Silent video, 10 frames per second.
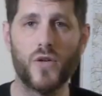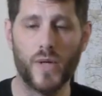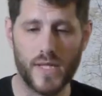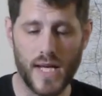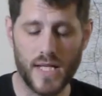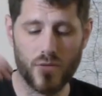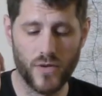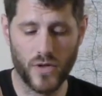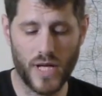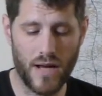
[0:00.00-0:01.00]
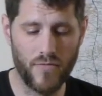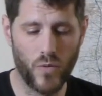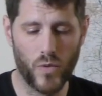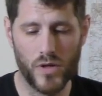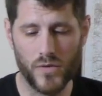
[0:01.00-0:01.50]
a quick test. We've got camera
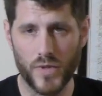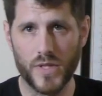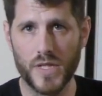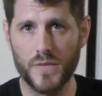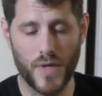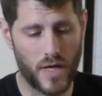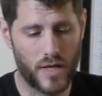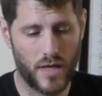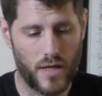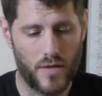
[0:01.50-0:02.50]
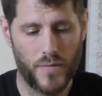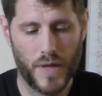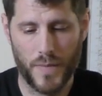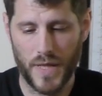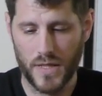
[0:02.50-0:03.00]
1, which is my
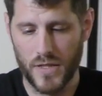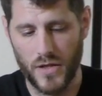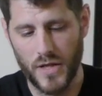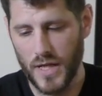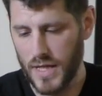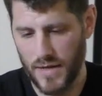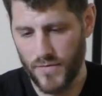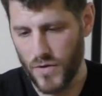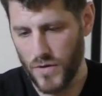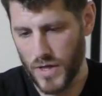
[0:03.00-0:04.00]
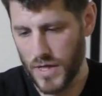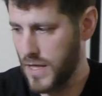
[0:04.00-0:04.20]
big Panasonic. I've got